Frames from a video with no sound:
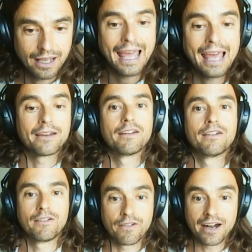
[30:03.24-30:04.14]
Again,
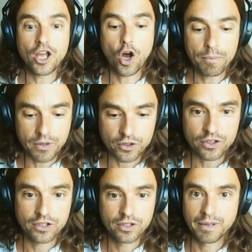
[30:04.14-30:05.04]
yes. Very yes.
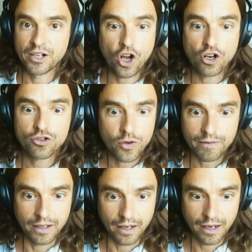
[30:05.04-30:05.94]
Obvious, but
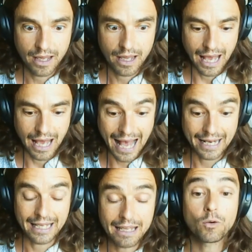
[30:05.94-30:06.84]
non-trivial.
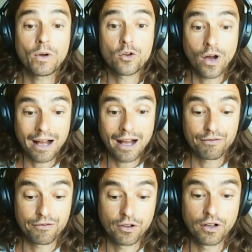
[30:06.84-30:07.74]
And even when you
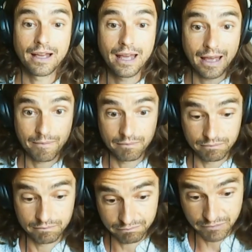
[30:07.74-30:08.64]
have,
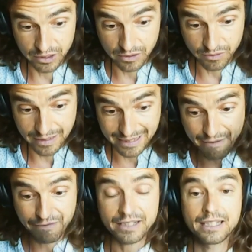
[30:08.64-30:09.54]
you know,
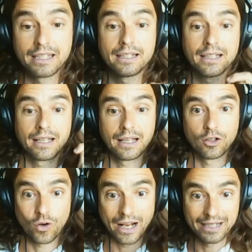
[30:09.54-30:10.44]
deficit
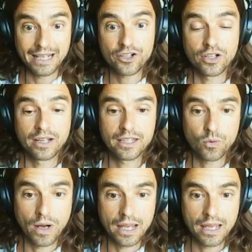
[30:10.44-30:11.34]
and localization in
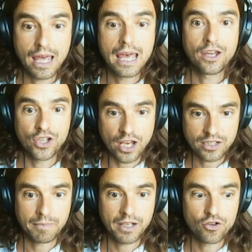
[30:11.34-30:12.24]
this way, it
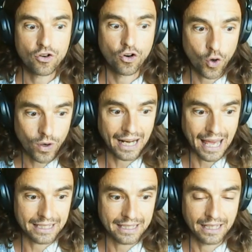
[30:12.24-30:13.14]
doesn't mean you're
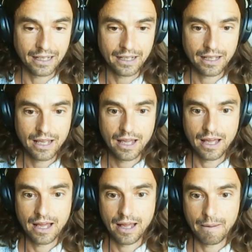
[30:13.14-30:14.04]
localizing
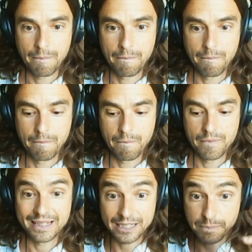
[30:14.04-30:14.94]

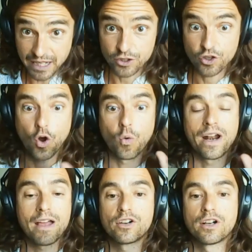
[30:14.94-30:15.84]
speech or
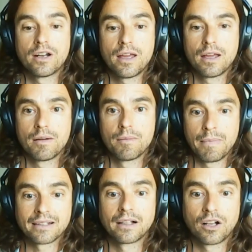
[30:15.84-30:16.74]
whatever
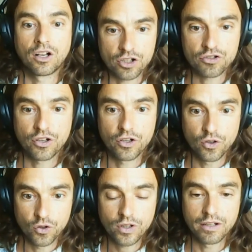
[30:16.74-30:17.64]
mental construct
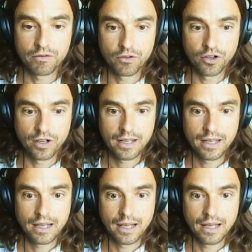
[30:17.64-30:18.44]
you're looking for.